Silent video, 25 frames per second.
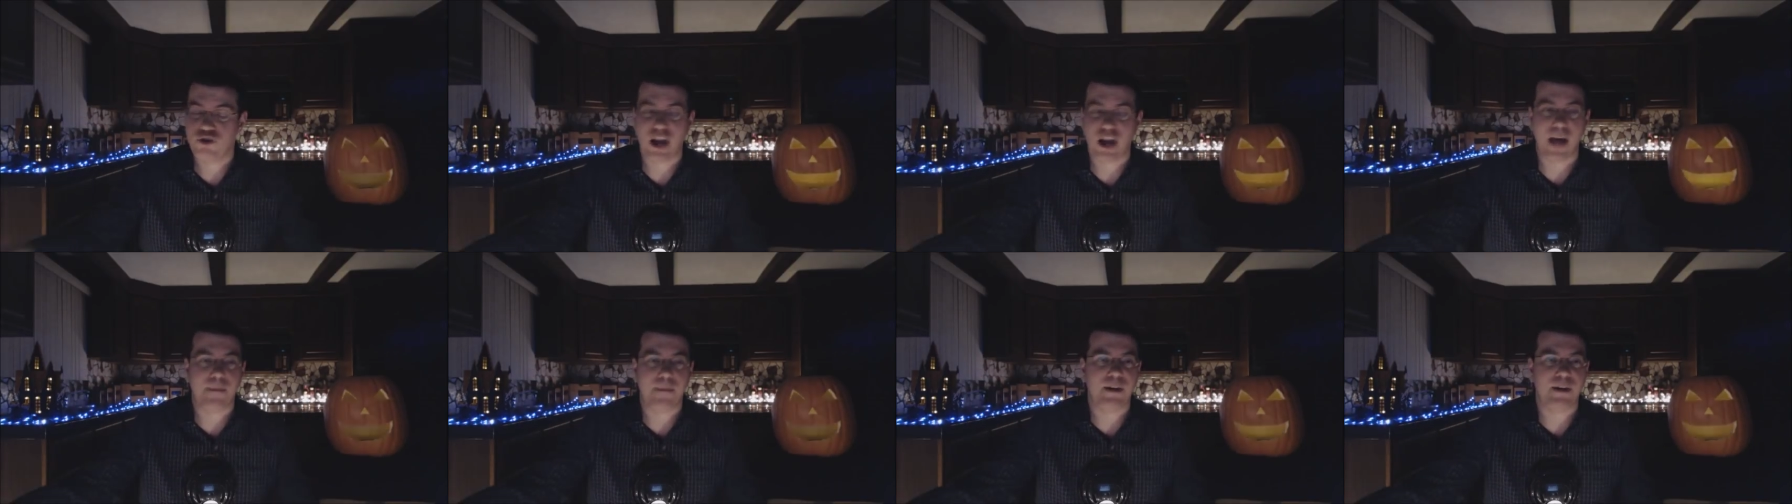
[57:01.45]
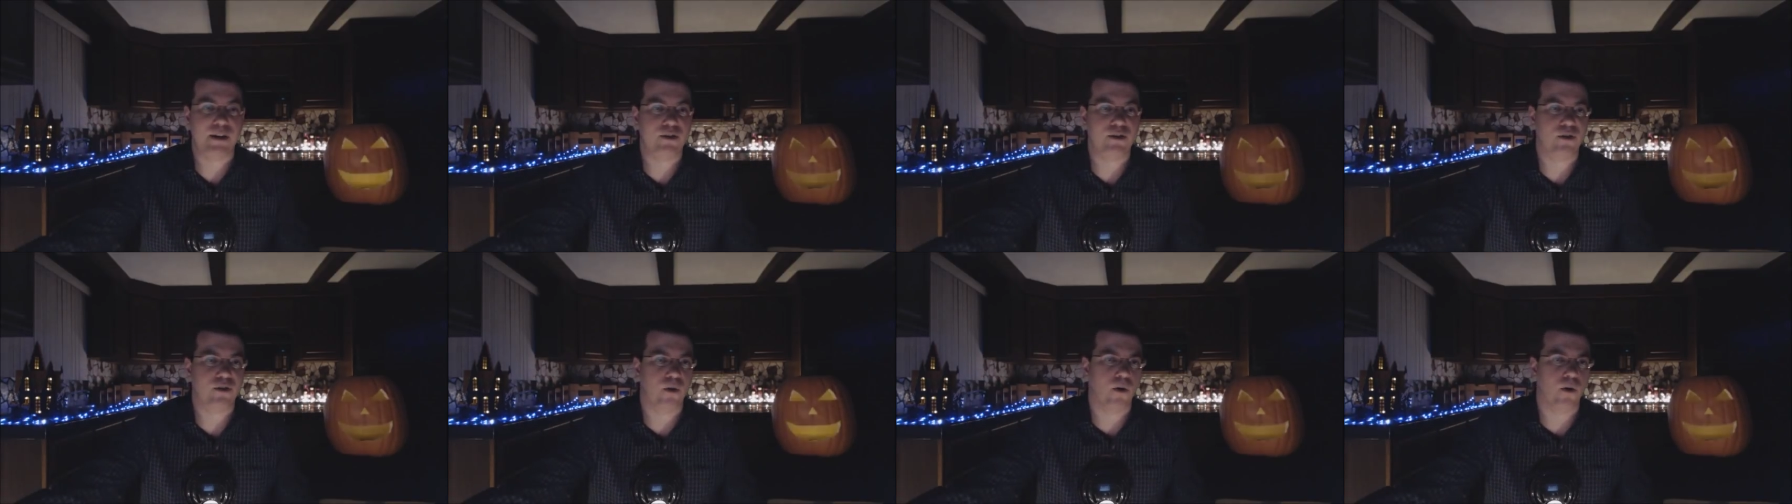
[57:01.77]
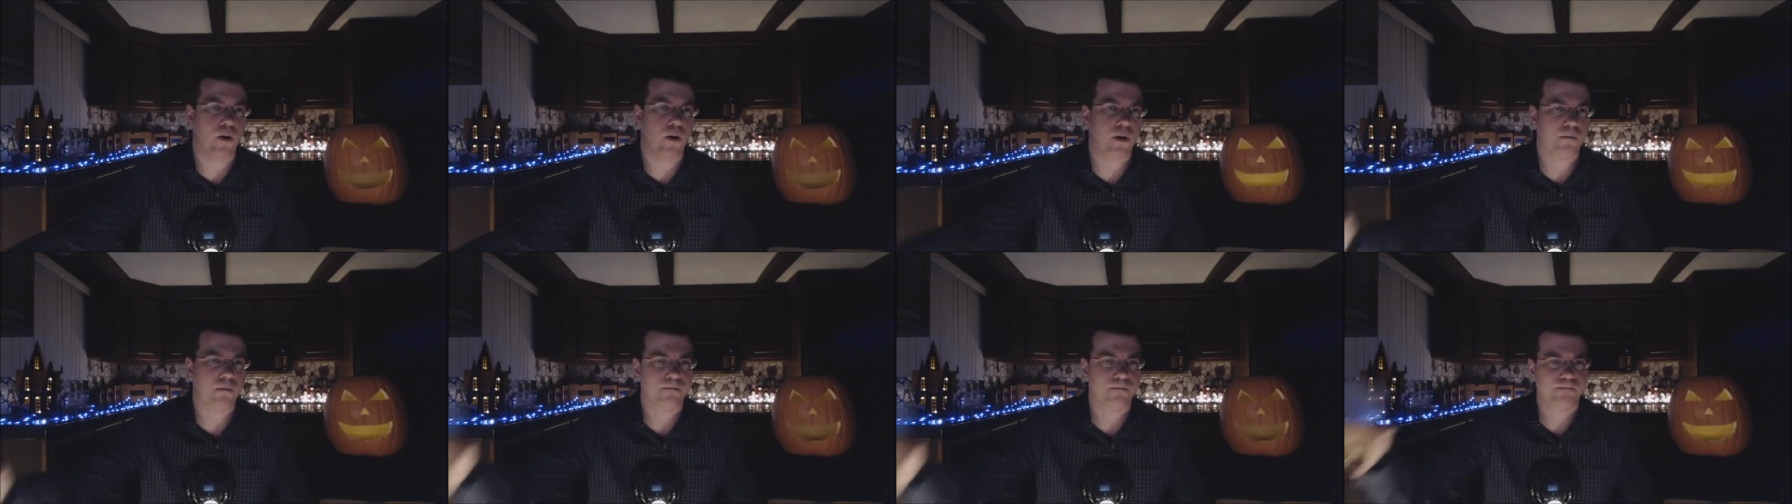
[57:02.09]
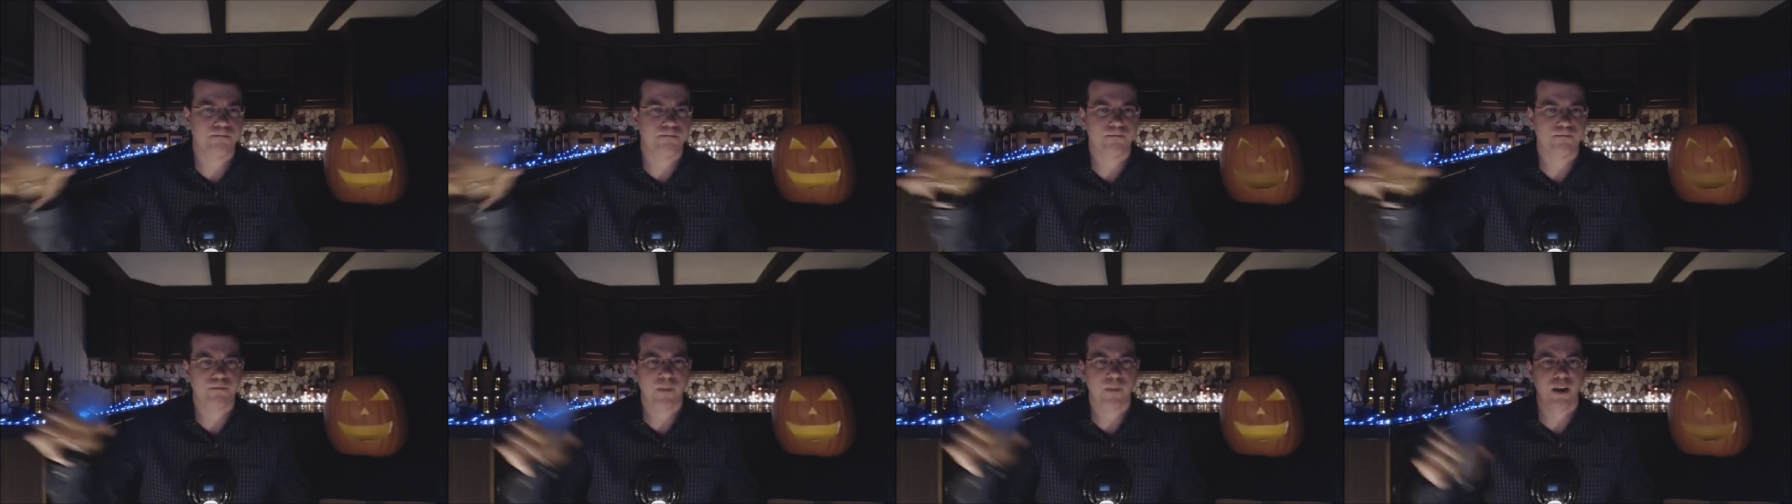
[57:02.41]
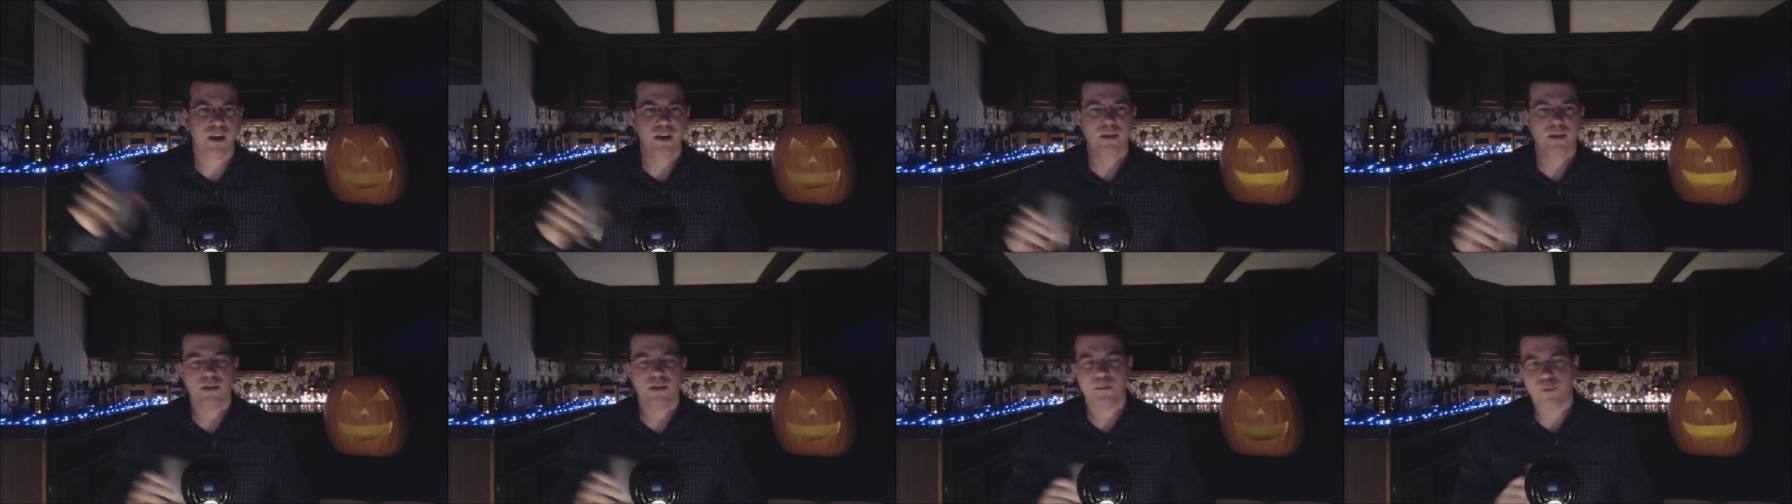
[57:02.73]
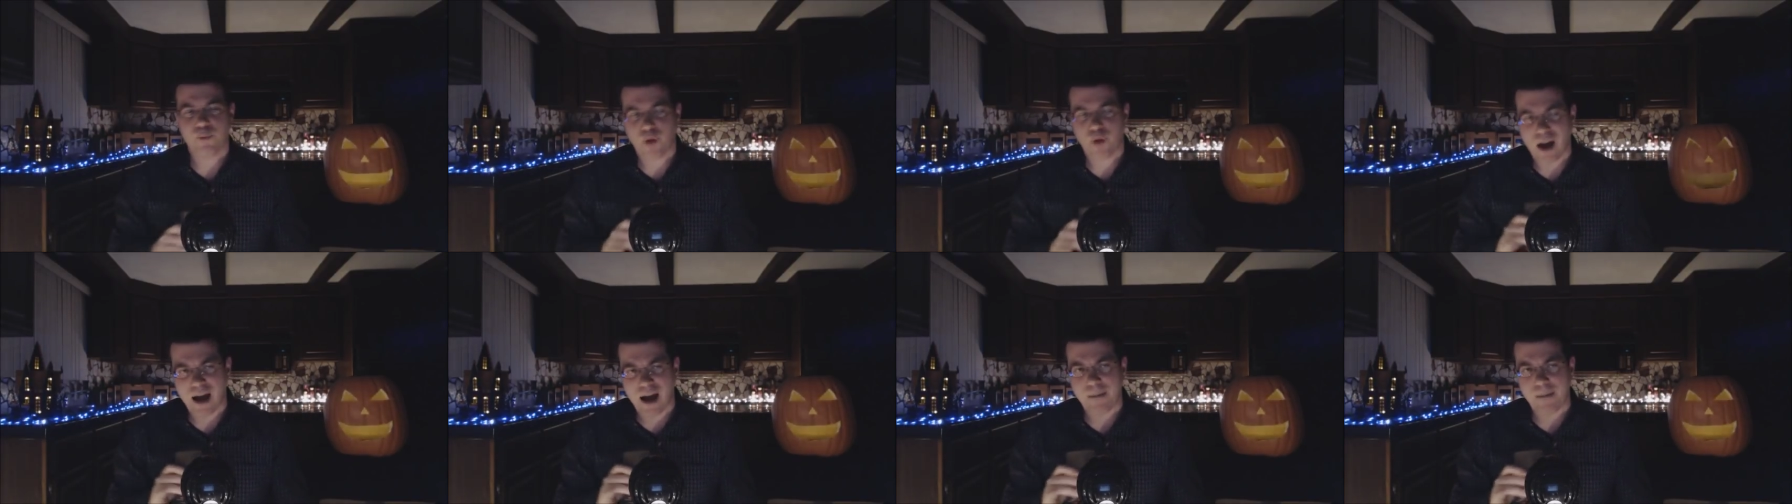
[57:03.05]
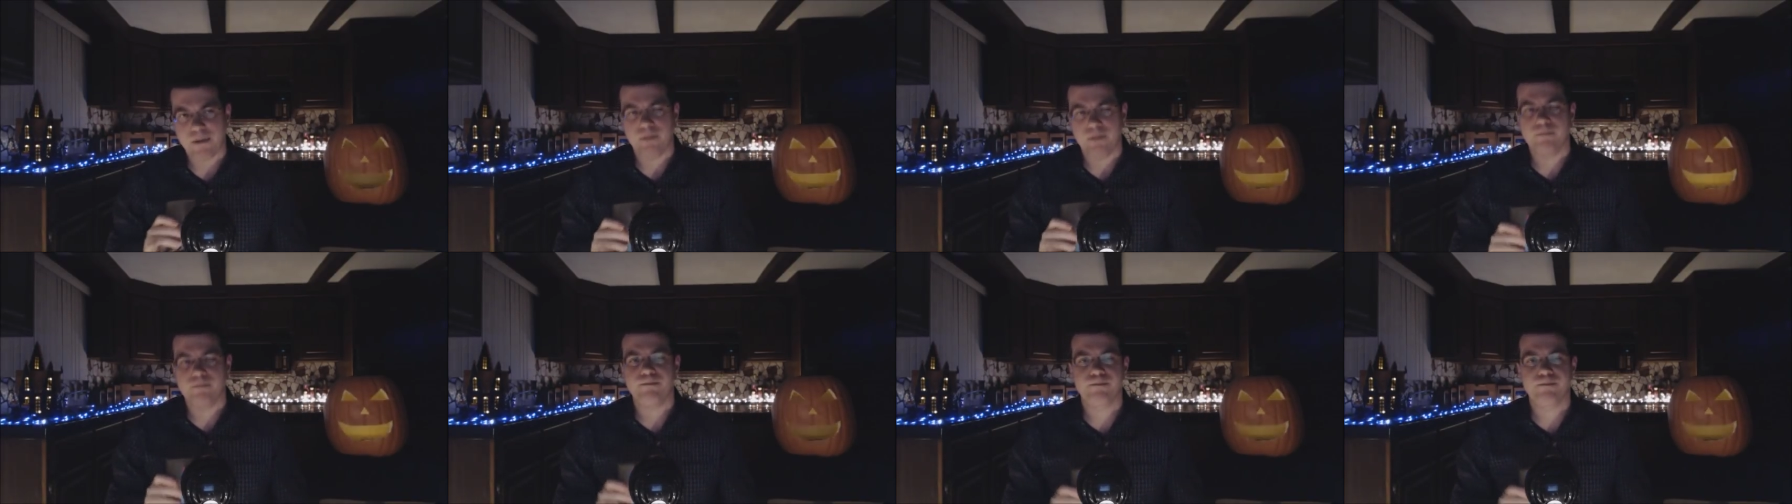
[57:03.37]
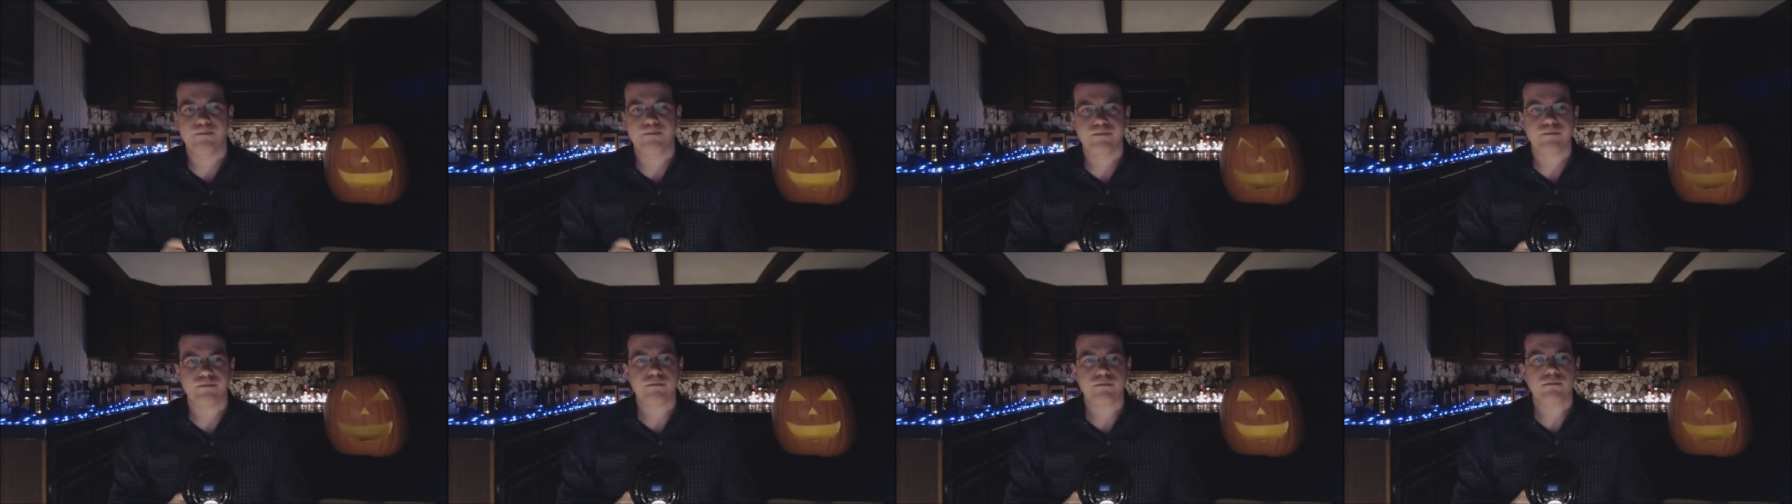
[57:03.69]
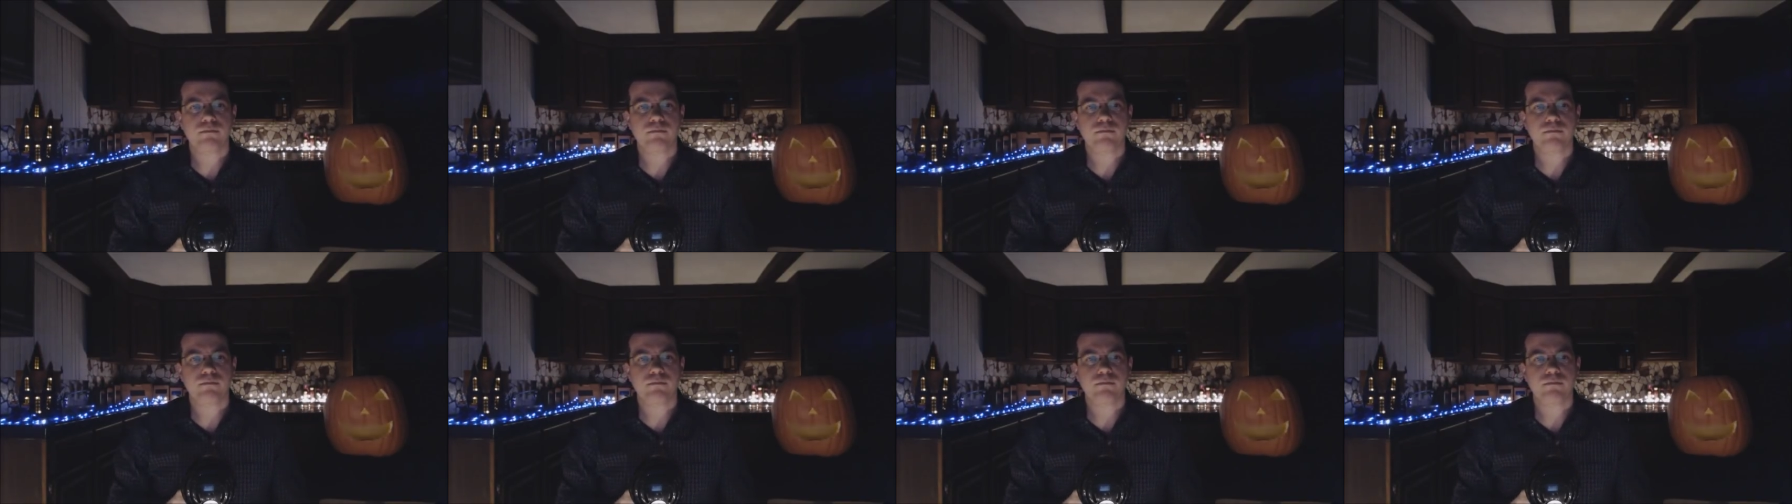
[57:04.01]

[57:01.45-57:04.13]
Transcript: Japanese horror. The problem